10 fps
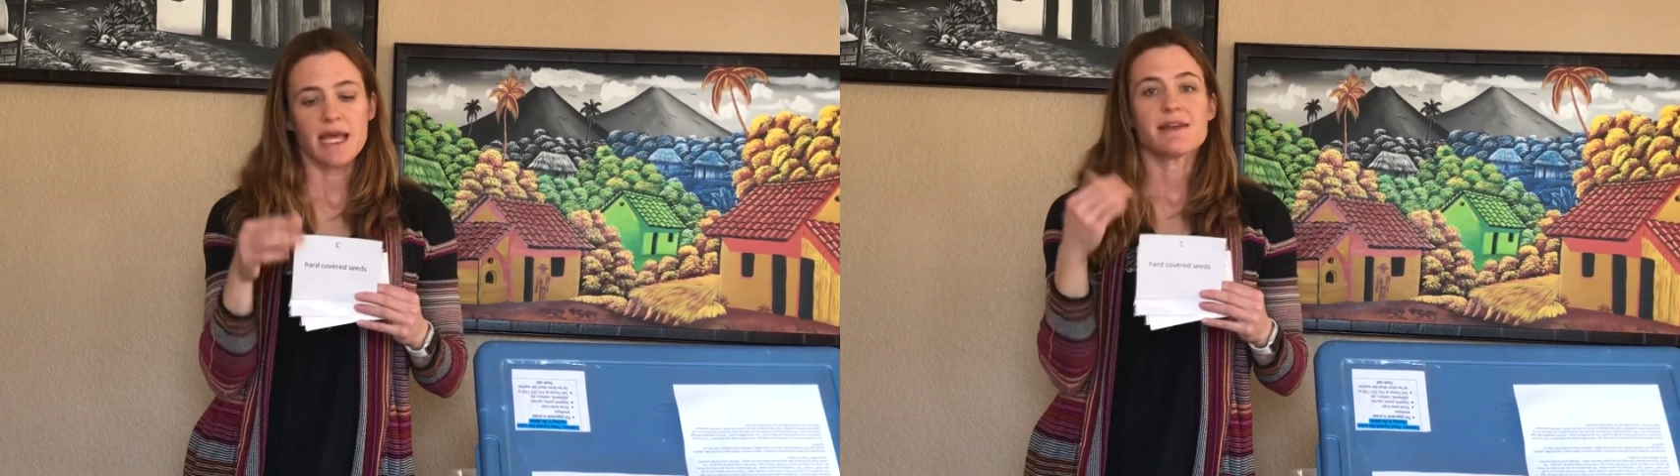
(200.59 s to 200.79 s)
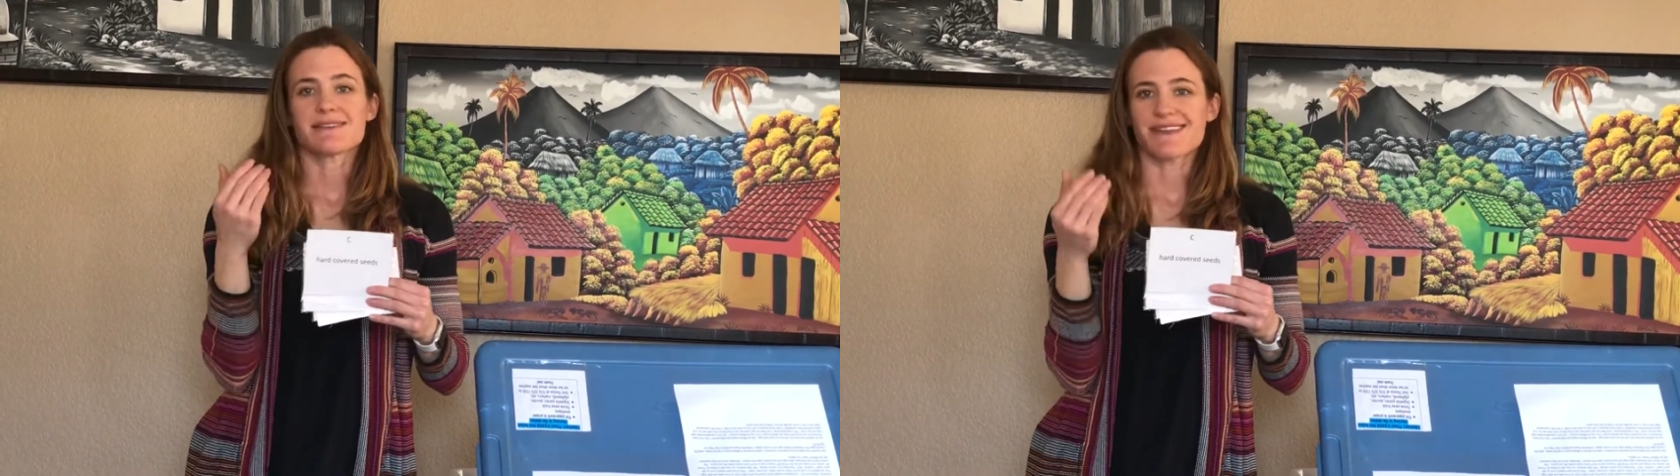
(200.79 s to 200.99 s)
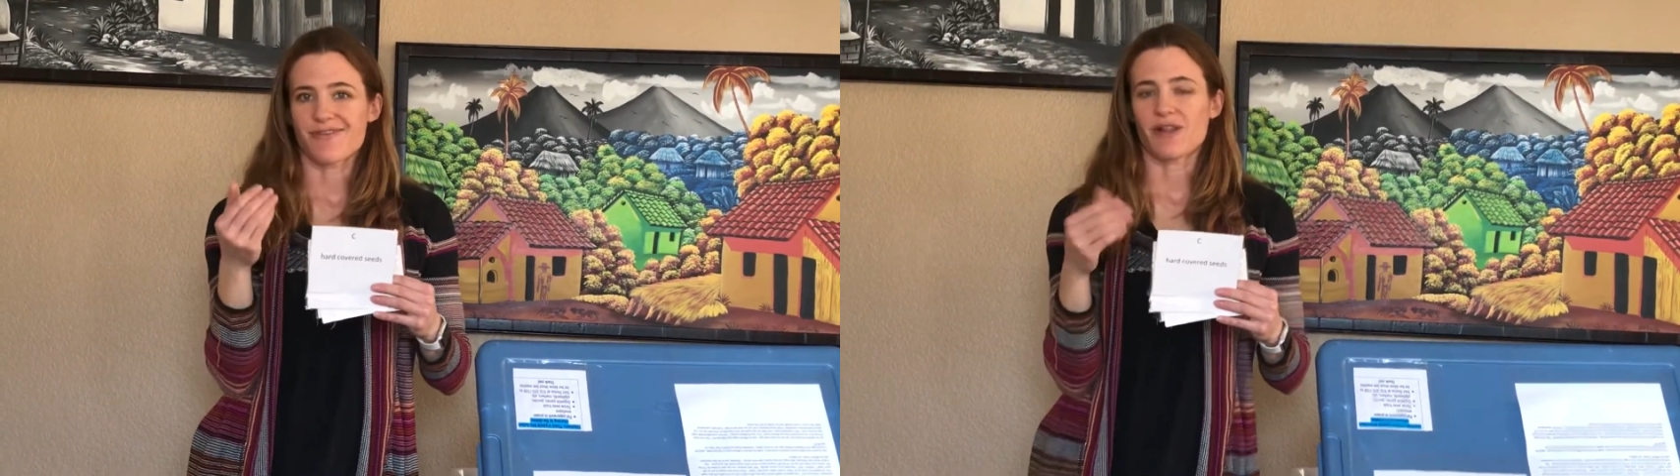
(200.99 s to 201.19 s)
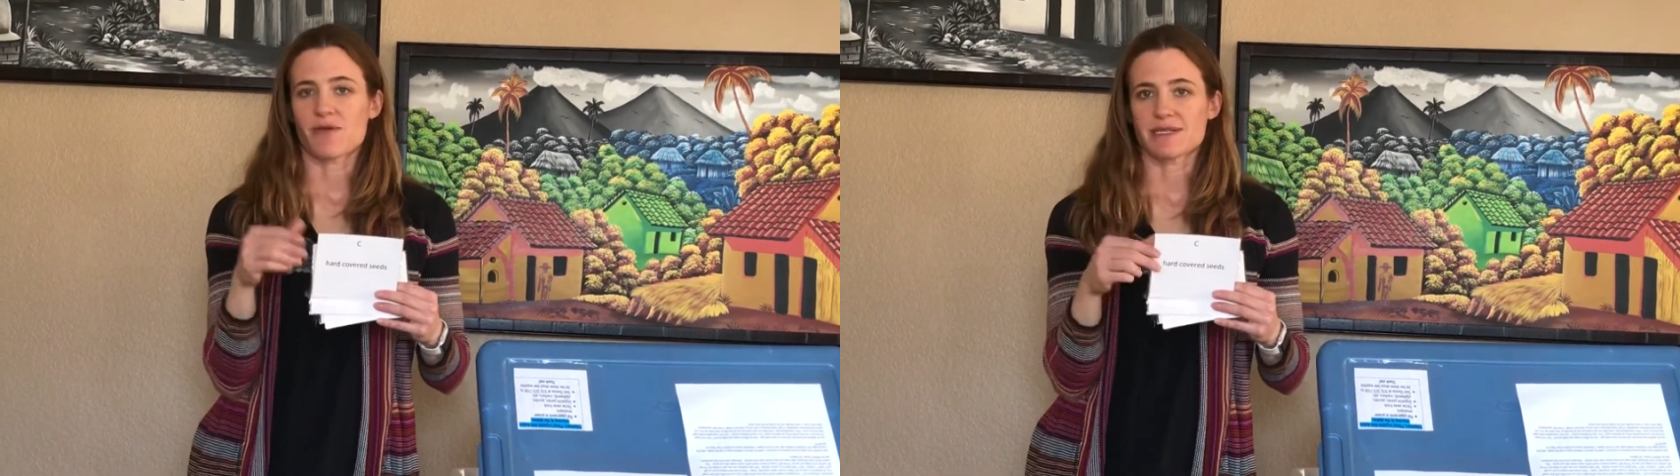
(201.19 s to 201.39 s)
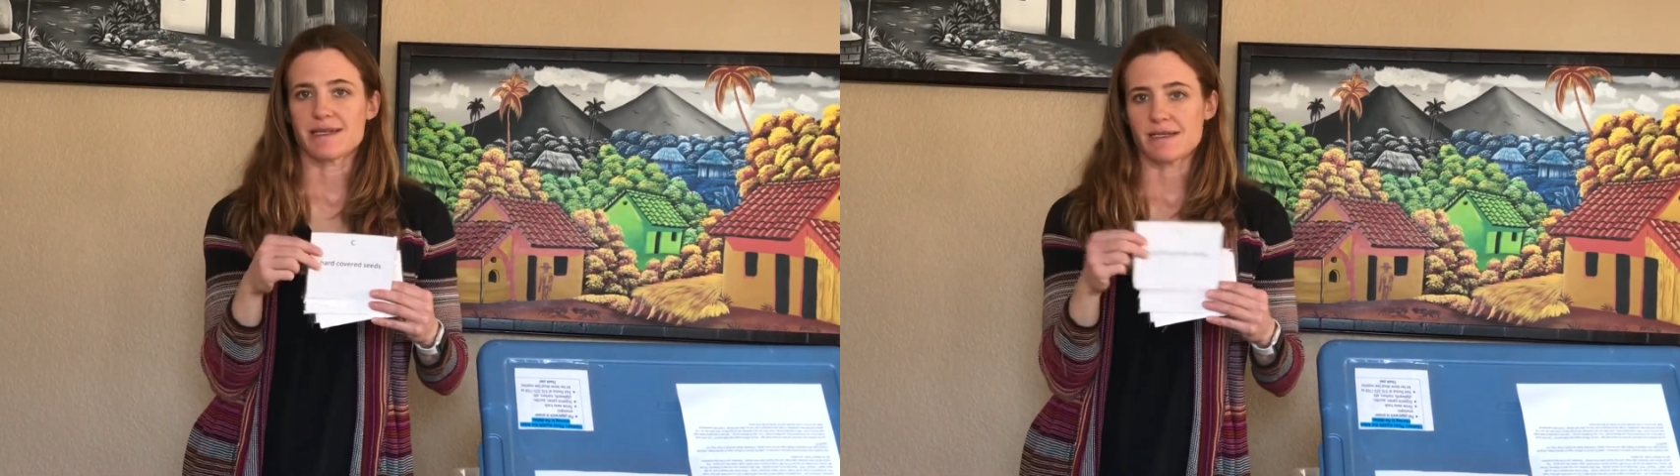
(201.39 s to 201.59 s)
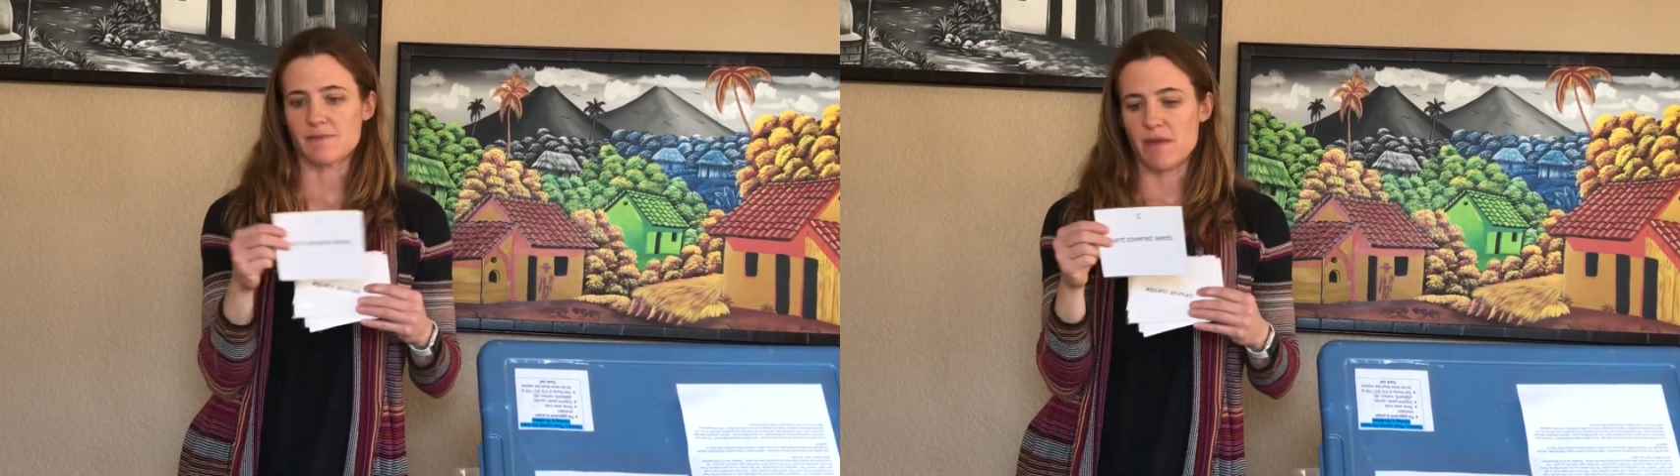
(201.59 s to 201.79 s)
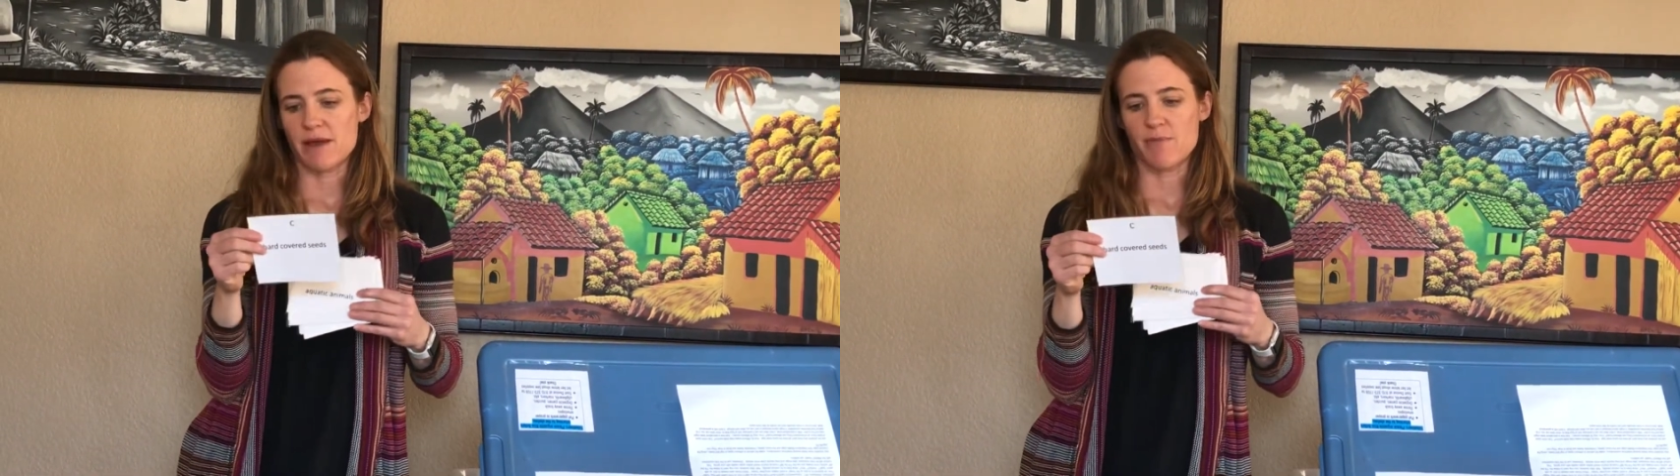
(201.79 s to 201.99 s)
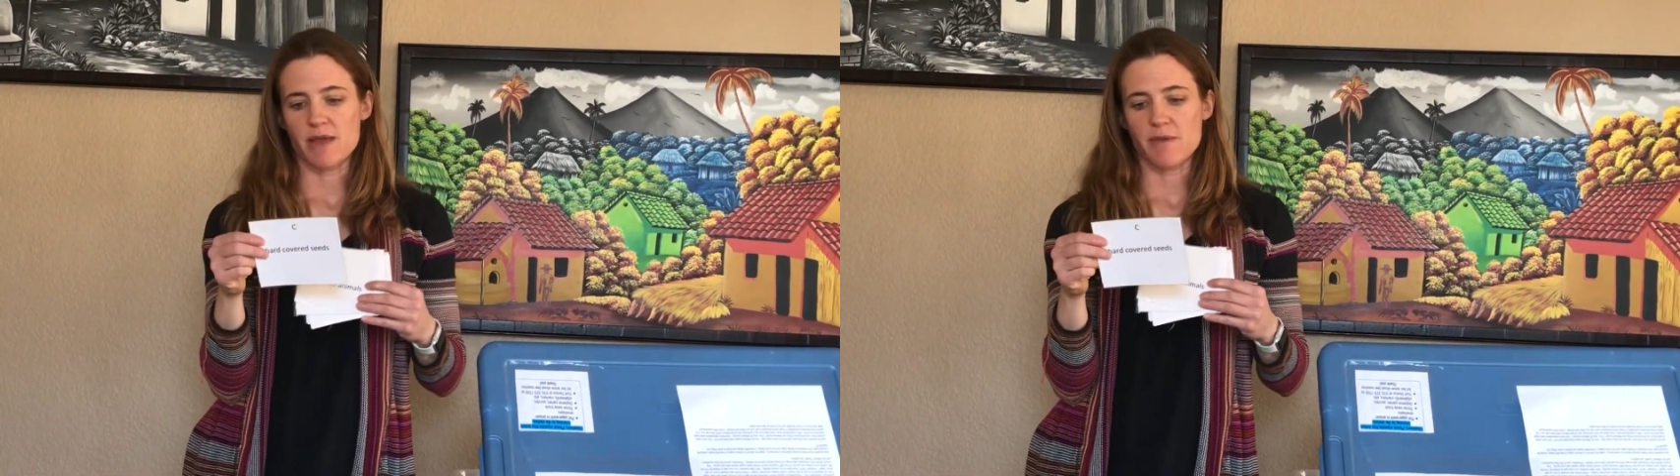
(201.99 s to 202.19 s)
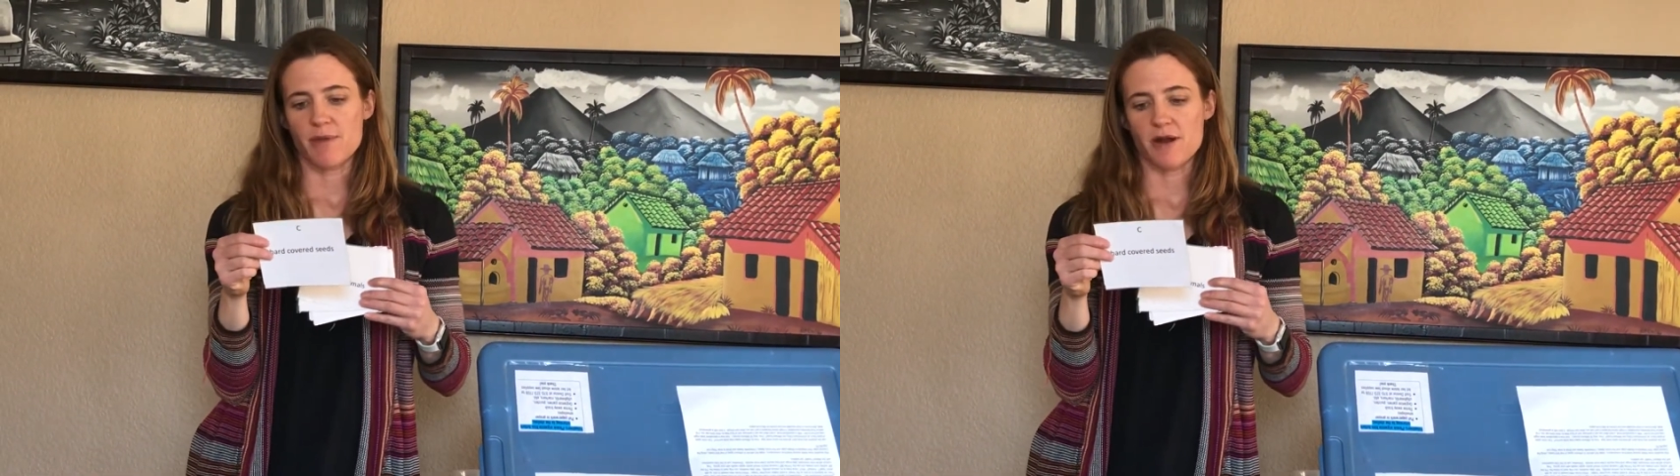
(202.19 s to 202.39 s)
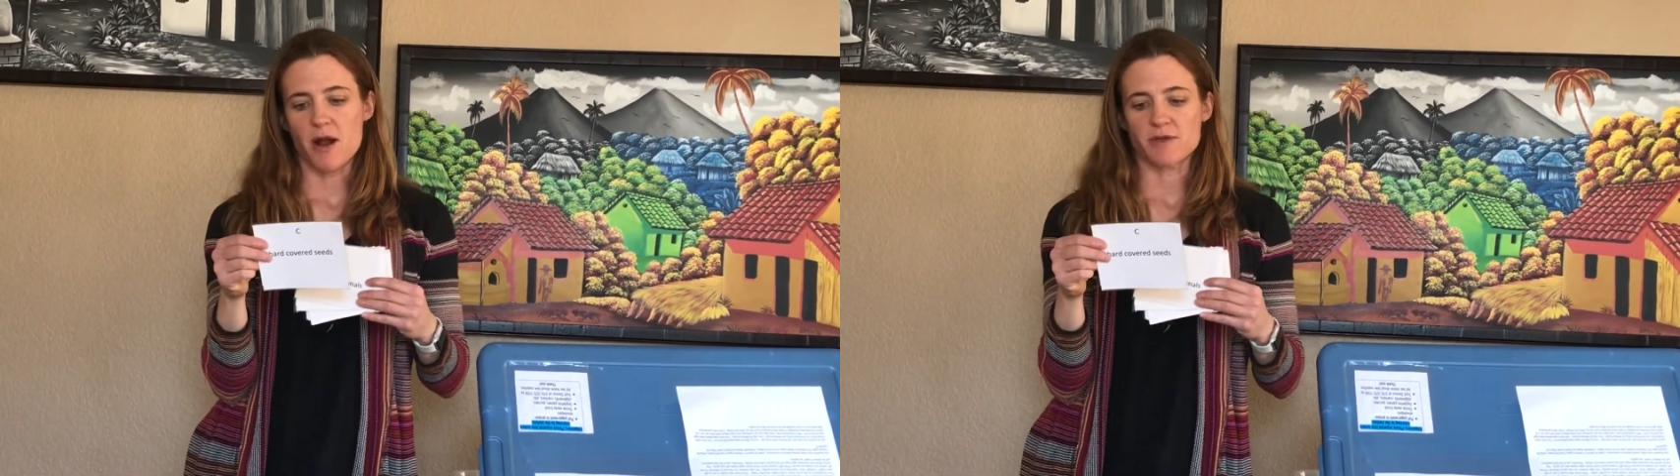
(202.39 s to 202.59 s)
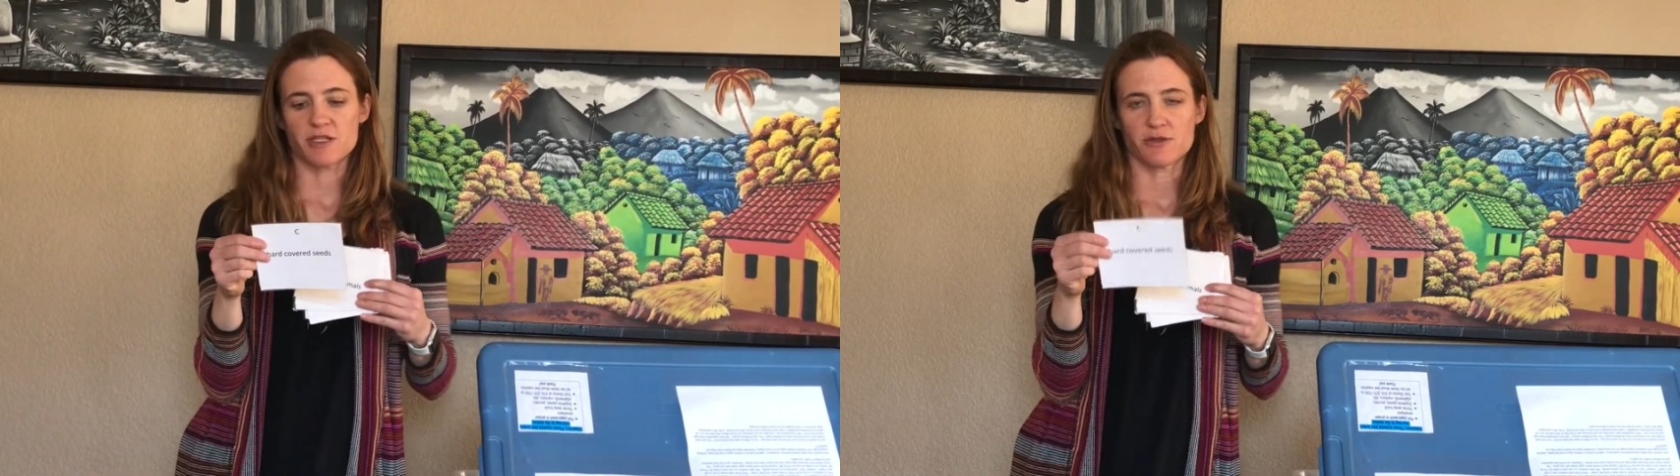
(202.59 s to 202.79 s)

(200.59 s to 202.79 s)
Sunflower seeds might be a better option.